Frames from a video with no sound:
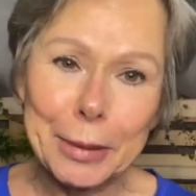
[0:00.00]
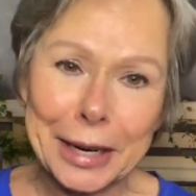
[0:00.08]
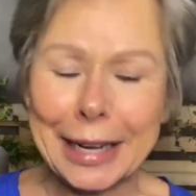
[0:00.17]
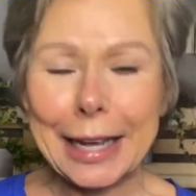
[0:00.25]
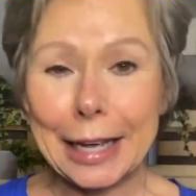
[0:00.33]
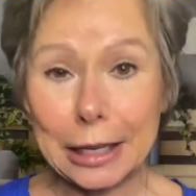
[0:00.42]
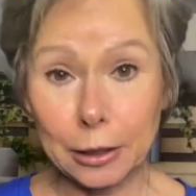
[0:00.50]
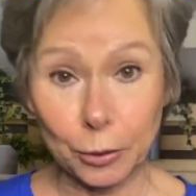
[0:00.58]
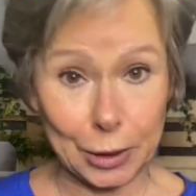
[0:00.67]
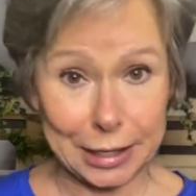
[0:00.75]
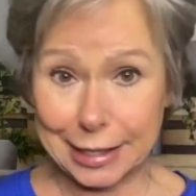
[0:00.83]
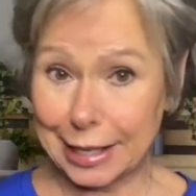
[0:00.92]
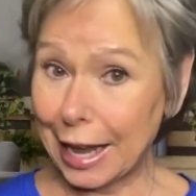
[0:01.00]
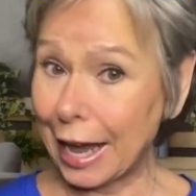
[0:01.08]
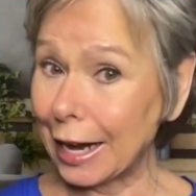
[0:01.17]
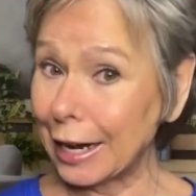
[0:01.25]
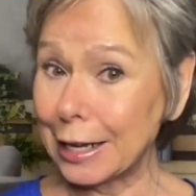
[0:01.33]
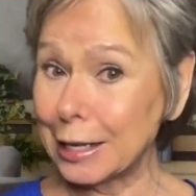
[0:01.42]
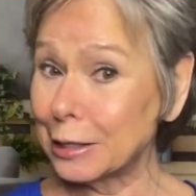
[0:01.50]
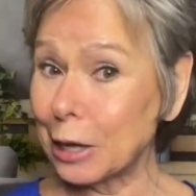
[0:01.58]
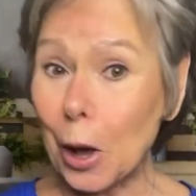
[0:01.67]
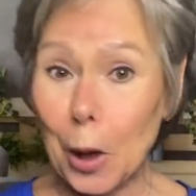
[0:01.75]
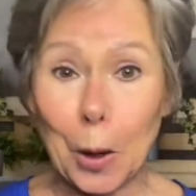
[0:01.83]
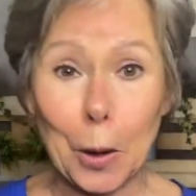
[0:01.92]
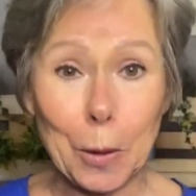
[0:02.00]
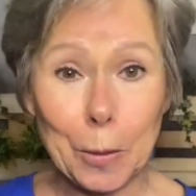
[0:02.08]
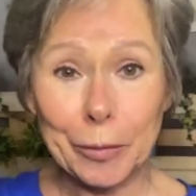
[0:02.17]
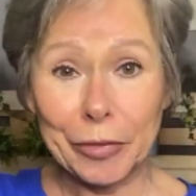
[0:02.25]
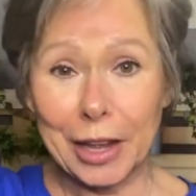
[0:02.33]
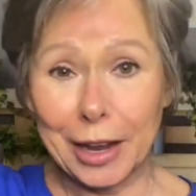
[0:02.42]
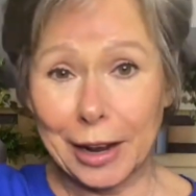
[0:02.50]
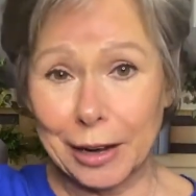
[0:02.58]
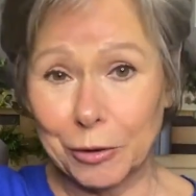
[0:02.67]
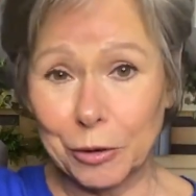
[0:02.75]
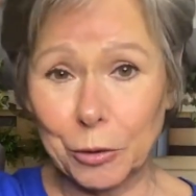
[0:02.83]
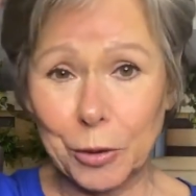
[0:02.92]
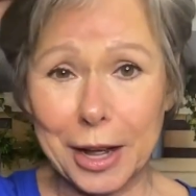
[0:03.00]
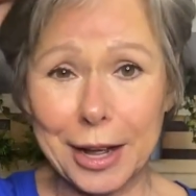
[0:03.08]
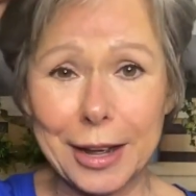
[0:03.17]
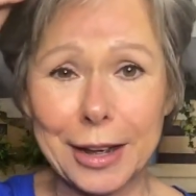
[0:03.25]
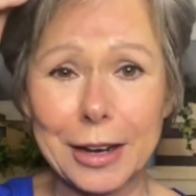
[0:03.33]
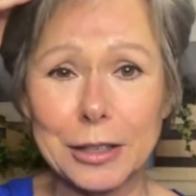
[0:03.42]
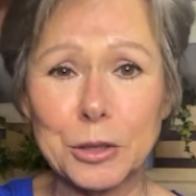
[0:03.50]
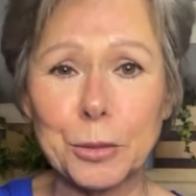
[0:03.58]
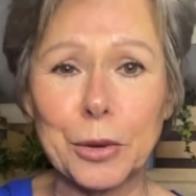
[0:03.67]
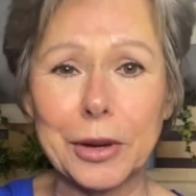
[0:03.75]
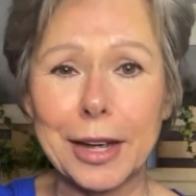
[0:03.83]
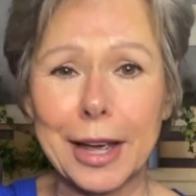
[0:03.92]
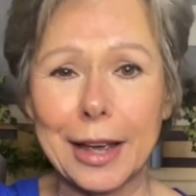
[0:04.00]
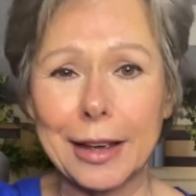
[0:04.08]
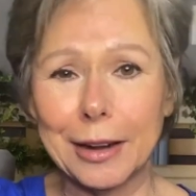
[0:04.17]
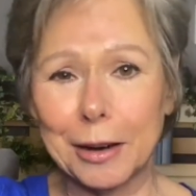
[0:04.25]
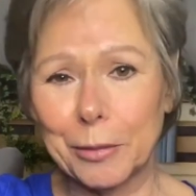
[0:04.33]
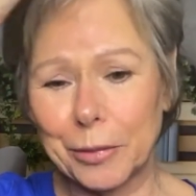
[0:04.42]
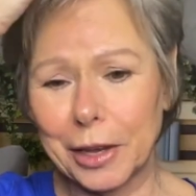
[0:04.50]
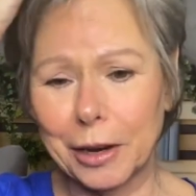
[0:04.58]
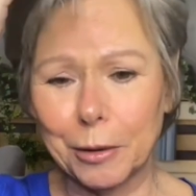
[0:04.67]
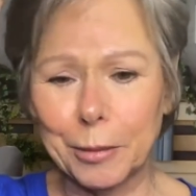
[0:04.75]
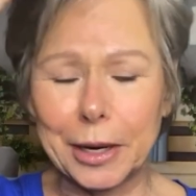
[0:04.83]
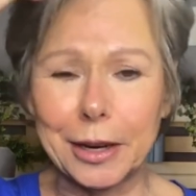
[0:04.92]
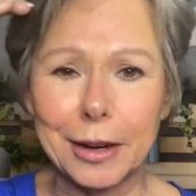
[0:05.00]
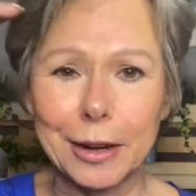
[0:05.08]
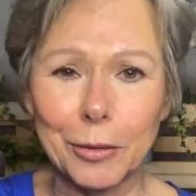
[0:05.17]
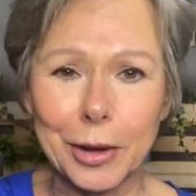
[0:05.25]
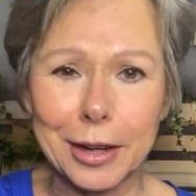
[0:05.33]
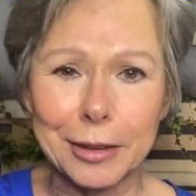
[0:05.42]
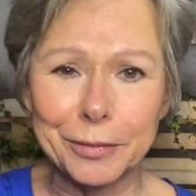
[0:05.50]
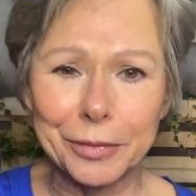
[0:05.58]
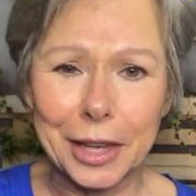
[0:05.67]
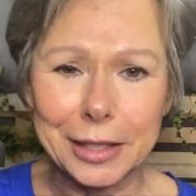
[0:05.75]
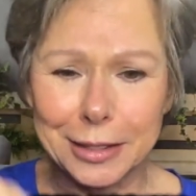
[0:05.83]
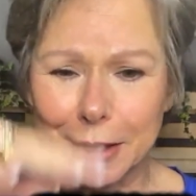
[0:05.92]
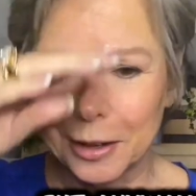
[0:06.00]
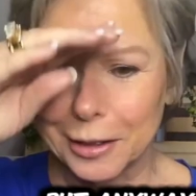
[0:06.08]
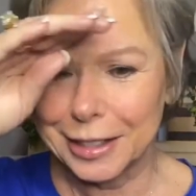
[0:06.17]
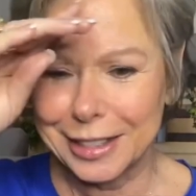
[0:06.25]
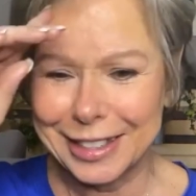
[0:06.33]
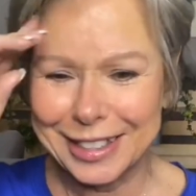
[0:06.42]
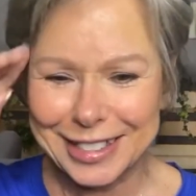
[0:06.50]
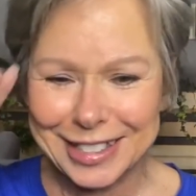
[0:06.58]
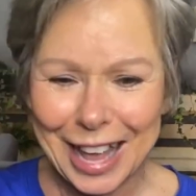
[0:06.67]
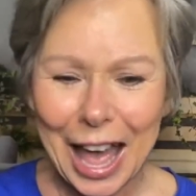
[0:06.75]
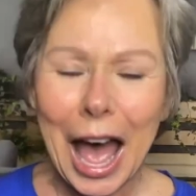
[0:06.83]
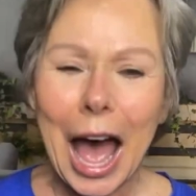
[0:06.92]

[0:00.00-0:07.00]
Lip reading: But again, Louisiana is home, and I don't know why I got a sprig hanging up there, but anyway, that's all it is.